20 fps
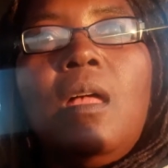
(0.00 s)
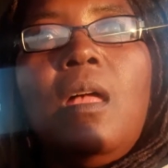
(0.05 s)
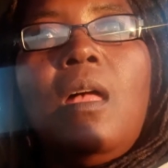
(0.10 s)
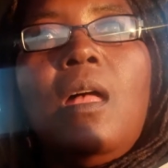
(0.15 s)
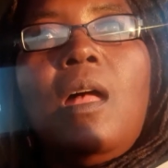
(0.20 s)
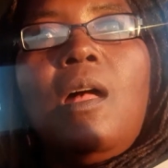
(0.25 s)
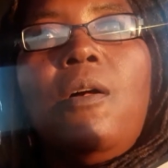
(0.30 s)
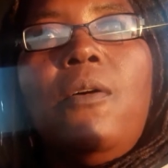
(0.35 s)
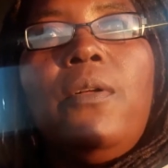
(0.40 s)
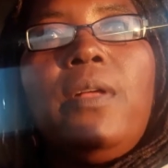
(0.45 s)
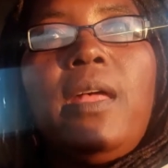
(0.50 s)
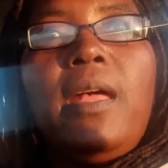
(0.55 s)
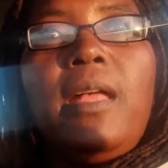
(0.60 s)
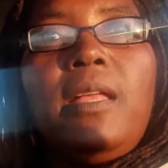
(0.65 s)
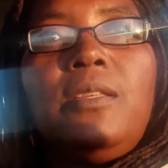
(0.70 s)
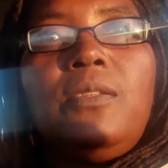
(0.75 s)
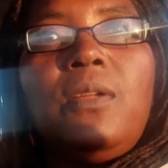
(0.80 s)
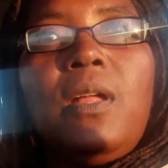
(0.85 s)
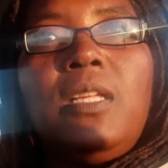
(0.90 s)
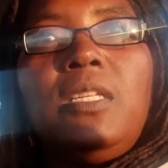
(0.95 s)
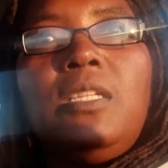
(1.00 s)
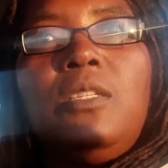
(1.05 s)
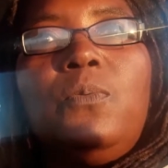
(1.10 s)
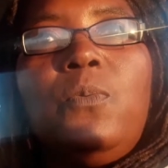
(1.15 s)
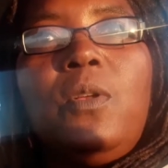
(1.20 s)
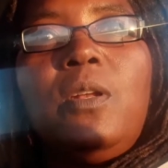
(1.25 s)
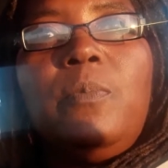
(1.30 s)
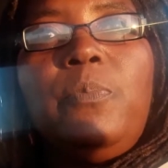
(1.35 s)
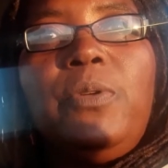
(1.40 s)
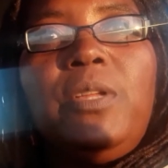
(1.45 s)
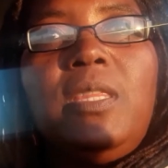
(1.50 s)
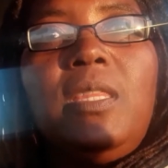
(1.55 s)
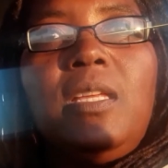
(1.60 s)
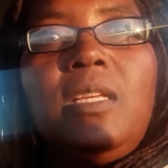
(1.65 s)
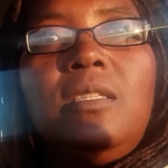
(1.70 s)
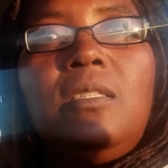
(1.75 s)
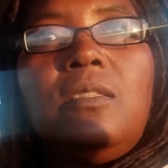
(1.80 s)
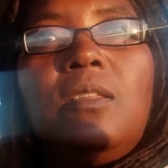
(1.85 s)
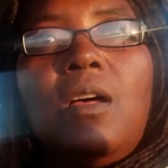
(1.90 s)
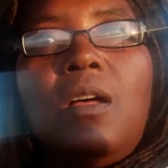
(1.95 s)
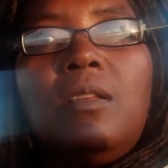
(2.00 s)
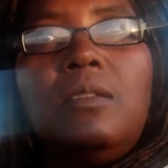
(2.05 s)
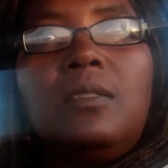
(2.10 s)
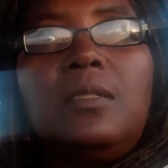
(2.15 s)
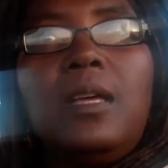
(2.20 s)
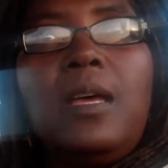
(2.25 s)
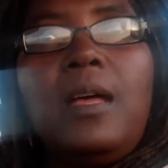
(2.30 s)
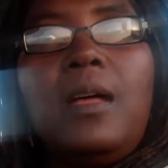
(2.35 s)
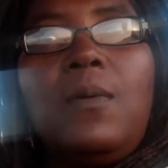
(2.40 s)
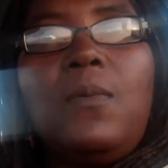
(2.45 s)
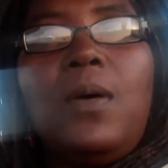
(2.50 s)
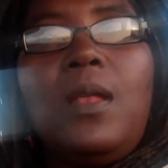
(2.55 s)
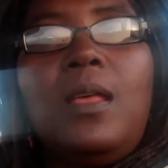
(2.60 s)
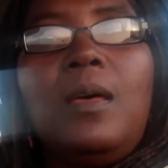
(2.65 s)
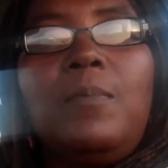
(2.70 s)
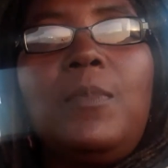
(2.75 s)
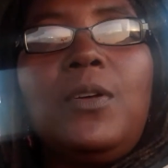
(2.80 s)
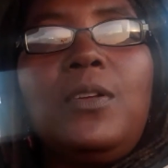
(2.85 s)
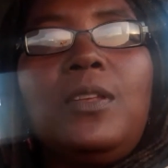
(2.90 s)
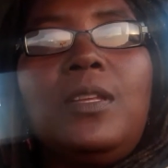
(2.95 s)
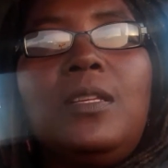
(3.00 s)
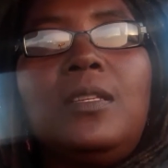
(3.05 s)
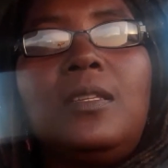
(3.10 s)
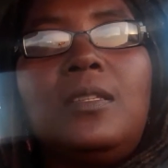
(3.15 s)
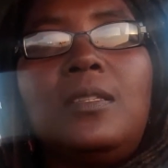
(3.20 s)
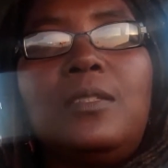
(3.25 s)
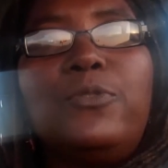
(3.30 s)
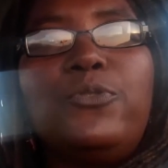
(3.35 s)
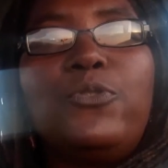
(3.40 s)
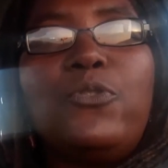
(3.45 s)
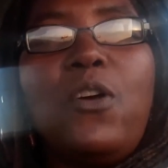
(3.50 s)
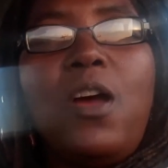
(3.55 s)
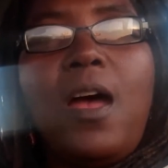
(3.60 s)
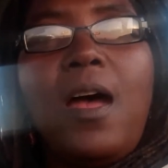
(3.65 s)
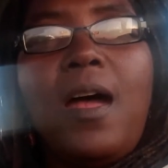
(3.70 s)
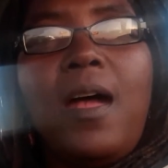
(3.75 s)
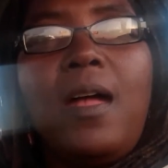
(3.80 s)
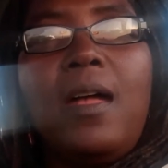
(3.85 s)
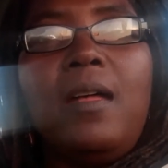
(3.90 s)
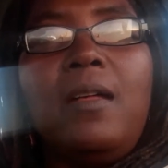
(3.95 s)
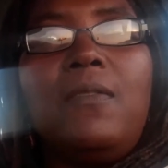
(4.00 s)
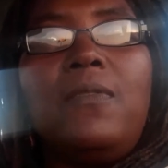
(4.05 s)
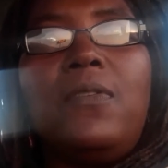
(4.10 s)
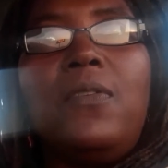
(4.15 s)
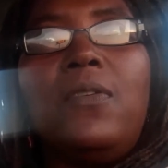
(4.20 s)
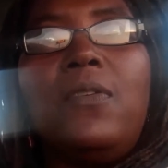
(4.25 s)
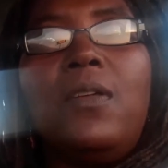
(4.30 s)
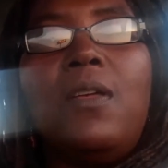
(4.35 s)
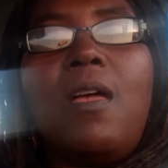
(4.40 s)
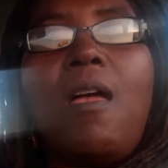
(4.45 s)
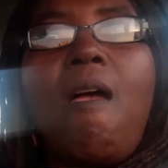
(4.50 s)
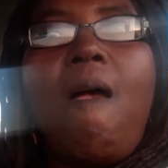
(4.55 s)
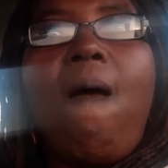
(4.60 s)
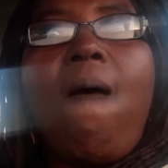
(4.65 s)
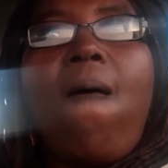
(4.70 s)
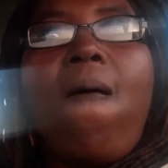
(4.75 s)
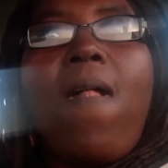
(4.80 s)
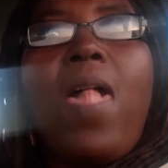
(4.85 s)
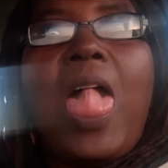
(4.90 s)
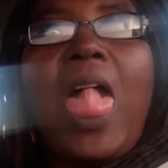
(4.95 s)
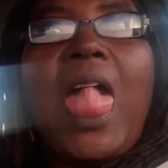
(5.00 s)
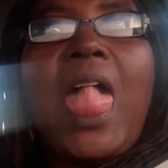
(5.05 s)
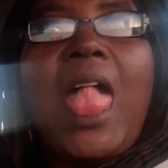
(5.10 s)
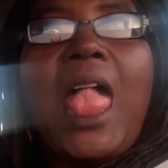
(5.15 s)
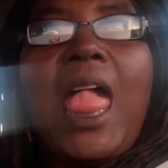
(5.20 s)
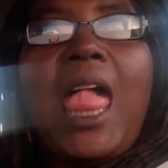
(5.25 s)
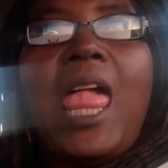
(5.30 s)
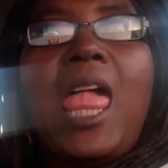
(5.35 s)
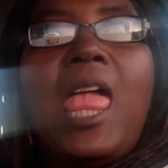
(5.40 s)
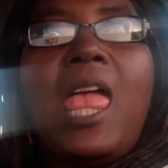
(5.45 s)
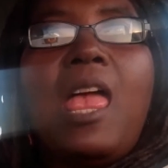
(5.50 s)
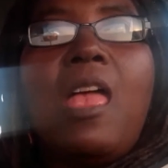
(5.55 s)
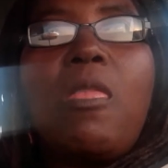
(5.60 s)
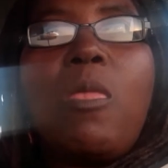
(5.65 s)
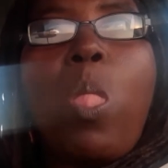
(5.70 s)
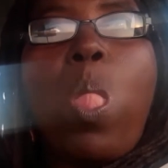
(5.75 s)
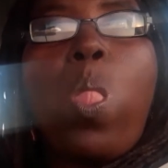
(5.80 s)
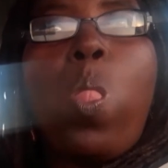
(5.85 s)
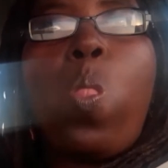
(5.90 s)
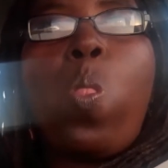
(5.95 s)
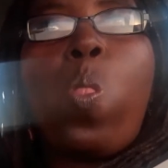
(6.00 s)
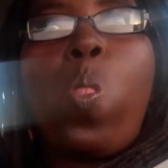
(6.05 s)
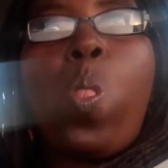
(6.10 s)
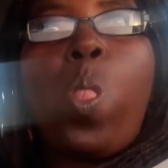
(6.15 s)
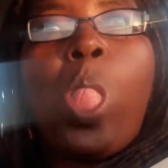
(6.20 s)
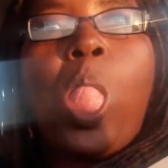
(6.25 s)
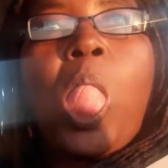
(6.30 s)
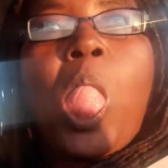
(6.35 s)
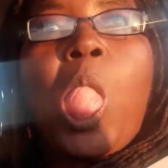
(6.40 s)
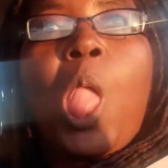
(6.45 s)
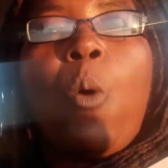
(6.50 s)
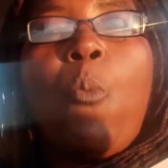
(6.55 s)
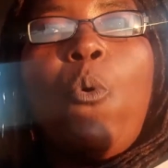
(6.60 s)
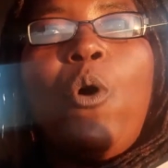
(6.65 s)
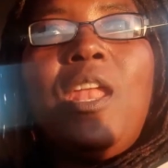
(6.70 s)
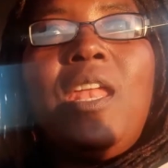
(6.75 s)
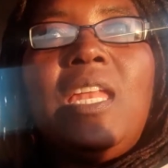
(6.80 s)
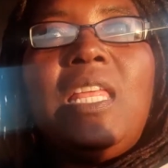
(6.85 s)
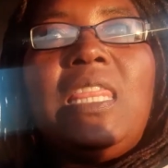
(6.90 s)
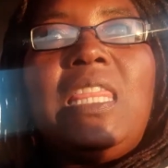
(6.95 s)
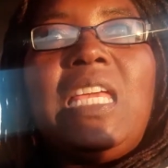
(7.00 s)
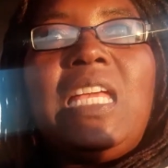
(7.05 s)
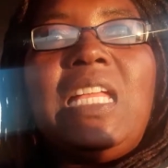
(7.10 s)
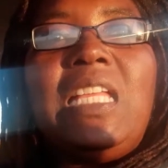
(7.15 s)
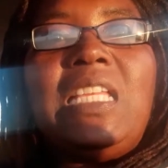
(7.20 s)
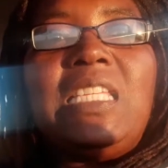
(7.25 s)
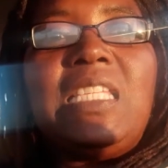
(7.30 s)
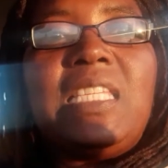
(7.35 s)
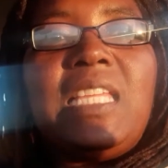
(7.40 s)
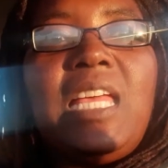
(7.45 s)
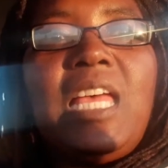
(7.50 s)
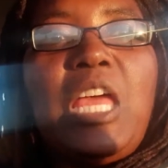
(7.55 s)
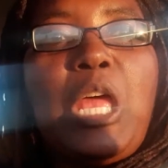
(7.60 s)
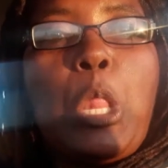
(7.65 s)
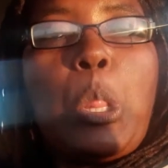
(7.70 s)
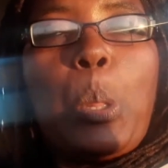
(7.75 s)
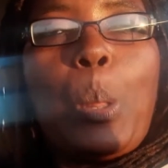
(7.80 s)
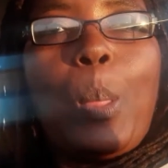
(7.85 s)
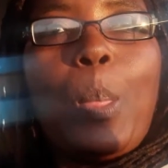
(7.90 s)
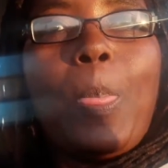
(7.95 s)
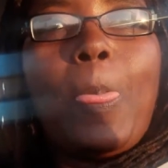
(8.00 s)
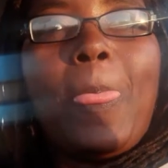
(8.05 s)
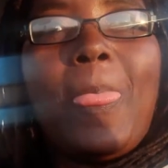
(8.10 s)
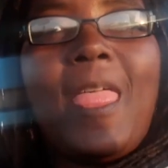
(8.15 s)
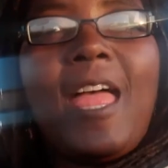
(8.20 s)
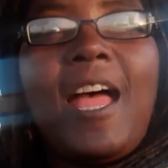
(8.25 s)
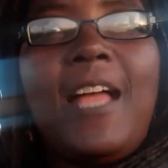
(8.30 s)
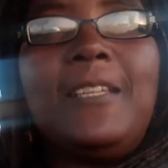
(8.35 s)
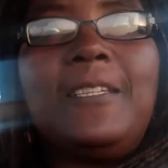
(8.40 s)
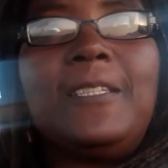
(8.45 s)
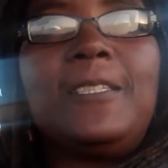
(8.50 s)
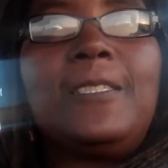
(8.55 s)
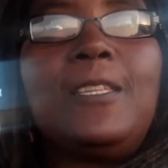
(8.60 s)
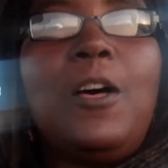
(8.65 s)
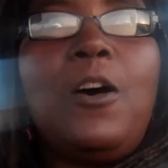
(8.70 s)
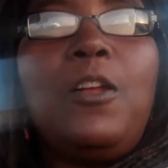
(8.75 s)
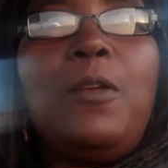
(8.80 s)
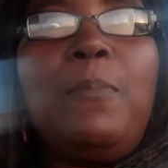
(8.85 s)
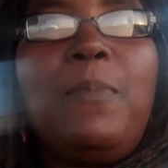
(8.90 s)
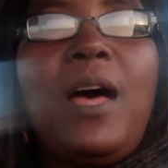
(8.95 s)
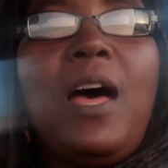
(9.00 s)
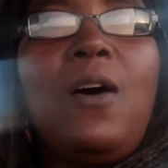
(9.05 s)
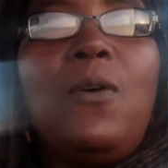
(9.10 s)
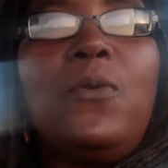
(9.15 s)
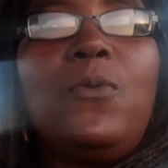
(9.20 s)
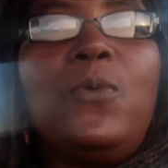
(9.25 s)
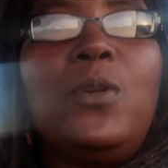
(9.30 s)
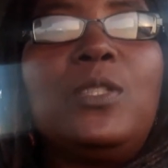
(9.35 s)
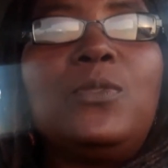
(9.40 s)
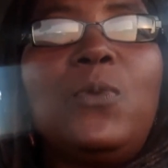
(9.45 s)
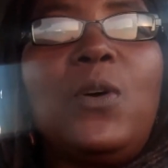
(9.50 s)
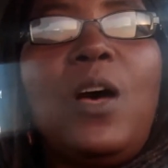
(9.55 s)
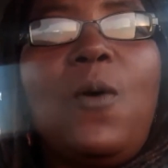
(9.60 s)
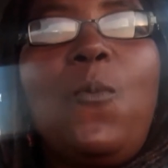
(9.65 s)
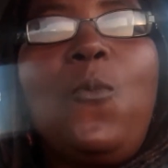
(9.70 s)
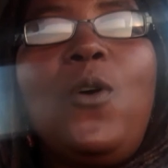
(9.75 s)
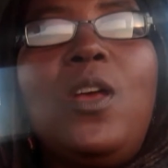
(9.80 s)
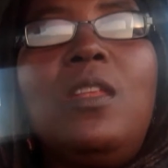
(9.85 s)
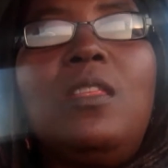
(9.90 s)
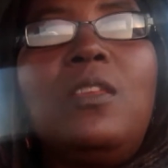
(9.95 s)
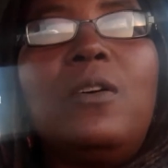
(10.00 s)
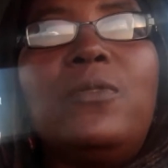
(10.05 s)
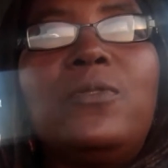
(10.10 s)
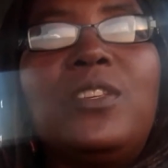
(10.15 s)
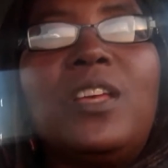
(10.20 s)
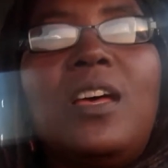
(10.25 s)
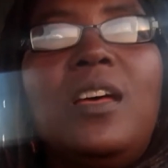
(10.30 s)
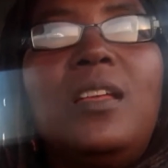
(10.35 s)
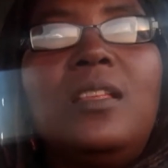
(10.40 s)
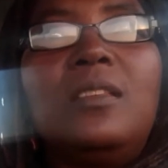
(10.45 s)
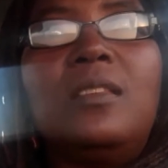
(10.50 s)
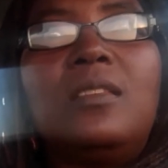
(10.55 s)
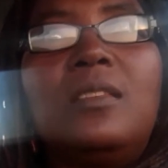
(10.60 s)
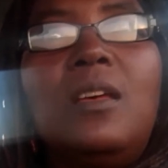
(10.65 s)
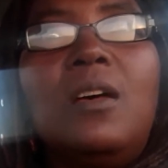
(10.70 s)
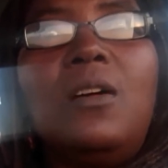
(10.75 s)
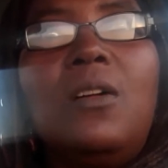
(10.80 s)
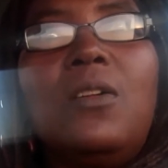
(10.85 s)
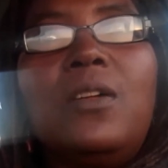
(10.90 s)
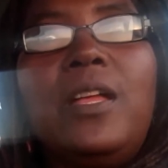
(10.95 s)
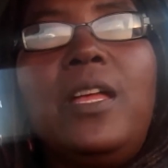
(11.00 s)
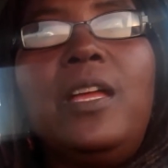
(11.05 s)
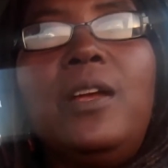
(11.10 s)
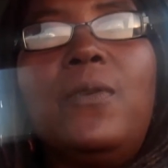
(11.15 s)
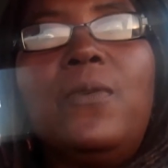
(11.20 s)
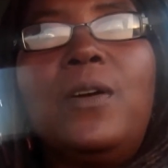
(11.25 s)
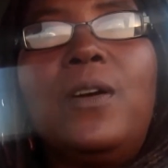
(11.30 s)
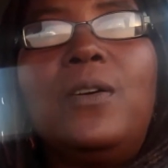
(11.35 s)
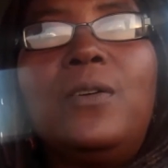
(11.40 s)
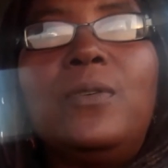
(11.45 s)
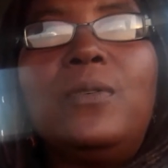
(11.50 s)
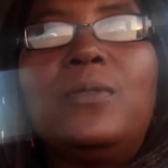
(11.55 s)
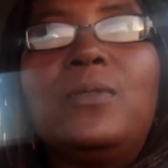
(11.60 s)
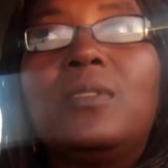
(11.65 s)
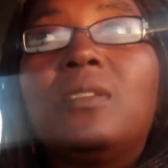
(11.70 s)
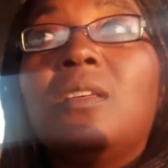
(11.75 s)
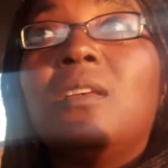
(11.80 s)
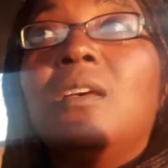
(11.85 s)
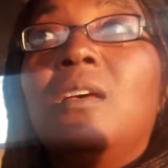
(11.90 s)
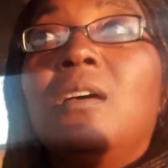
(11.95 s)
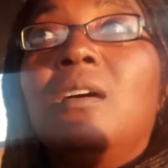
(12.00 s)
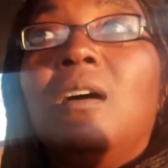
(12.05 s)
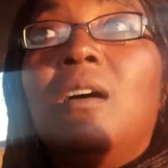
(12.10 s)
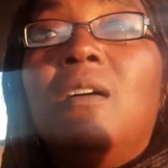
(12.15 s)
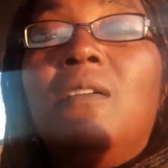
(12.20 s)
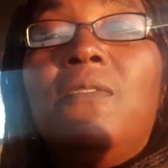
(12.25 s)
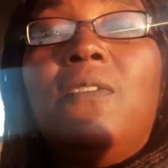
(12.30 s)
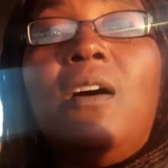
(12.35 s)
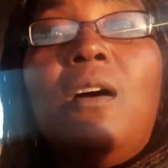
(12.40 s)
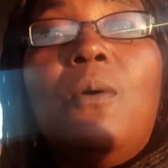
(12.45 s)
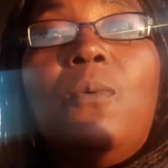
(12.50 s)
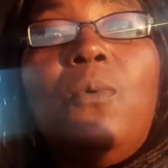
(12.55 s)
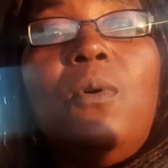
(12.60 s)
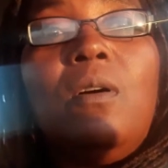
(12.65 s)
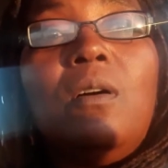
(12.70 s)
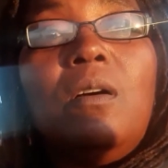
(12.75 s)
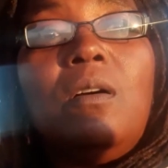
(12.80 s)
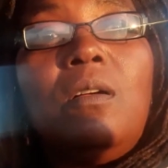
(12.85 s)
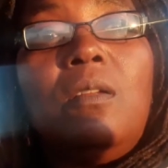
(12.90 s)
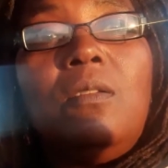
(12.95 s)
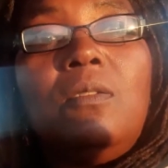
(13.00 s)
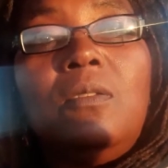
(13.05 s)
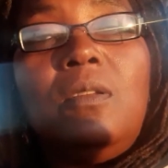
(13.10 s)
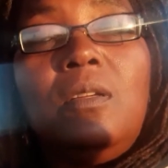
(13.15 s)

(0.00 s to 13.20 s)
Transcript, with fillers: Okay, so I just want to put these thoughts down while I'm on this drive. And one of the things that I just thought about was what, one of those unsung heroes of our world.